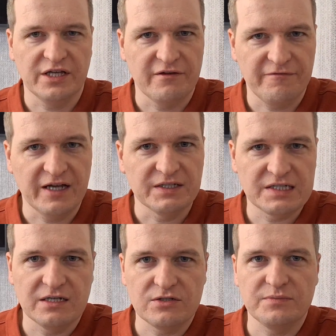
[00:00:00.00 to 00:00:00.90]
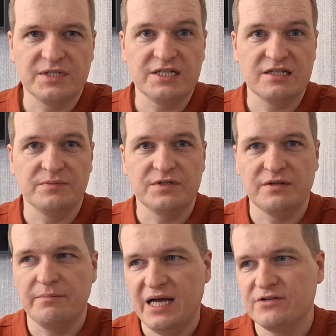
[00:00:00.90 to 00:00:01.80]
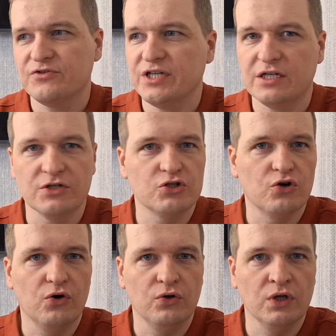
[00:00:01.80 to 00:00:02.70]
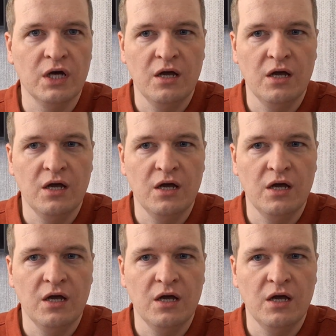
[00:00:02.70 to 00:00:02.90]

can affect the start-stop system is the battery control